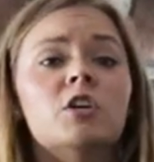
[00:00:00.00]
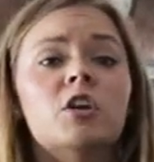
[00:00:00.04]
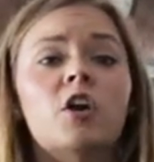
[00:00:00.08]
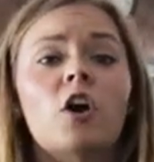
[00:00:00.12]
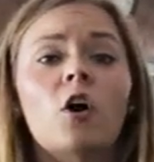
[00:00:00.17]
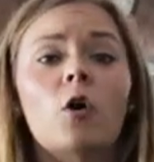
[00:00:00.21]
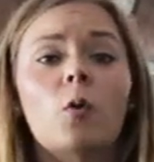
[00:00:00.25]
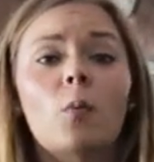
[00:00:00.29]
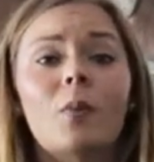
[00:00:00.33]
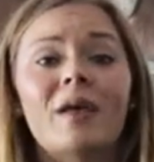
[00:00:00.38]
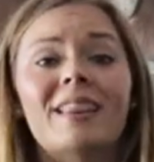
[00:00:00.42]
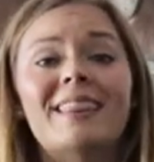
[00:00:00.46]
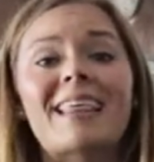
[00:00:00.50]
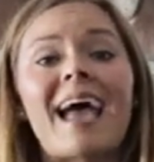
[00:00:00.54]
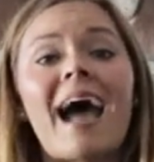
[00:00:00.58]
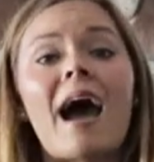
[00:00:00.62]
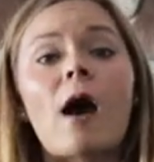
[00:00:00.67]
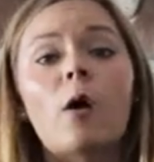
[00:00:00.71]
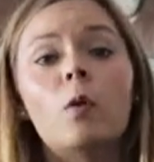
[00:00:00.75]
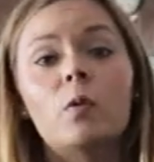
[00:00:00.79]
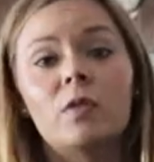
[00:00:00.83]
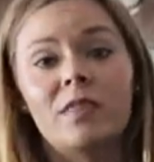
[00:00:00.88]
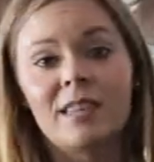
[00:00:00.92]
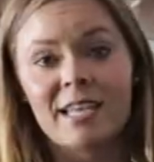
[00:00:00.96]
to go
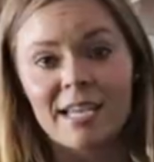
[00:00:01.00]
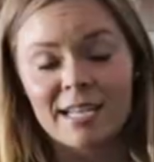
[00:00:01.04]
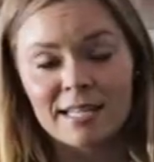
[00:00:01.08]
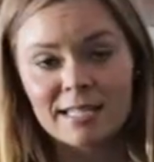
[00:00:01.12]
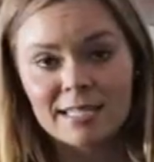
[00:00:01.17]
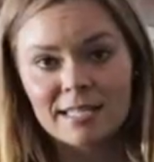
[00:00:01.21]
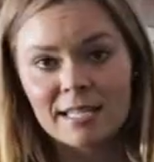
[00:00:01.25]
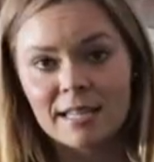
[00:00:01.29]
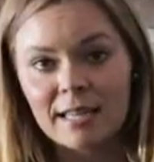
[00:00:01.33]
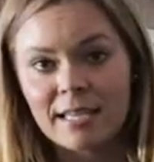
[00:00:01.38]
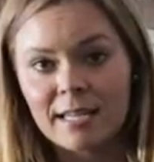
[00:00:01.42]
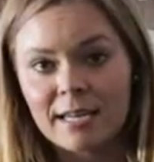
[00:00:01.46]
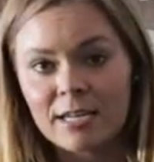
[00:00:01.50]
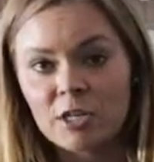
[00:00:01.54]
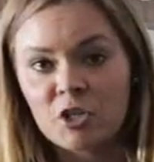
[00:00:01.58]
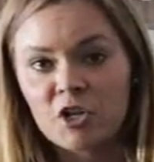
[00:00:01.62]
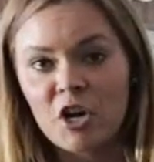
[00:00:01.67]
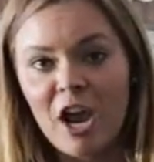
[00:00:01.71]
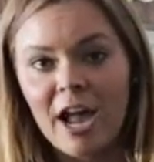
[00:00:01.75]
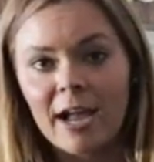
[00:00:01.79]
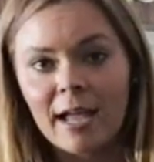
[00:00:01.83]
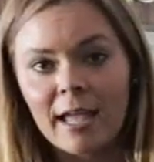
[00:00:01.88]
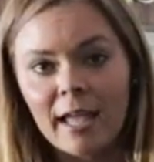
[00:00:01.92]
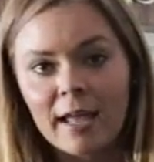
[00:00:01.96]
without the insulated
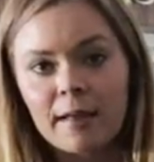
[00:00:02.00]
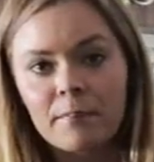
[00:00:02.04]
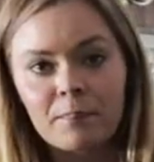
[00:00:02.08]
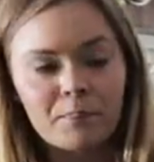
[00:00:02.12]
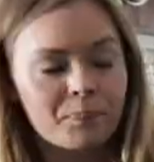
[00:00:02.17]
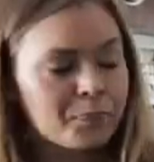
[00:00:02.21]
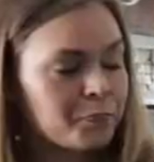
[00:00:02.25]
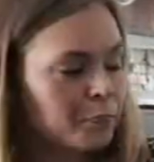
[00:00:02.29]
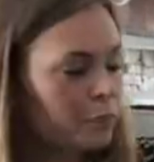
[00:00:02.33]
jacket.